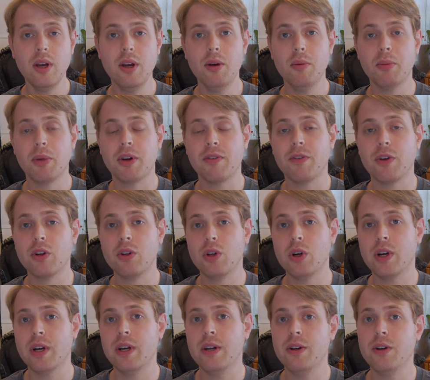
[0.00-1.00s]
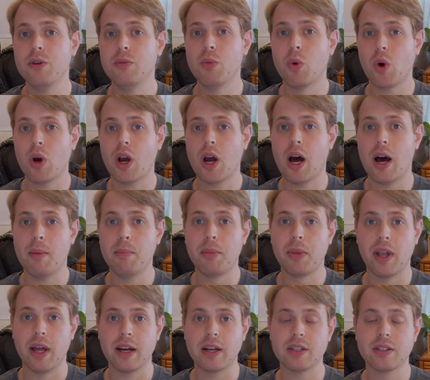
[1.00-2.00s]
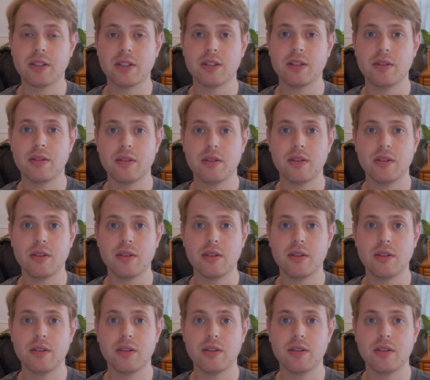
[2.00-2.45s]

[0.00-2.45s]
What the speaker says: But if you're looking to do more complex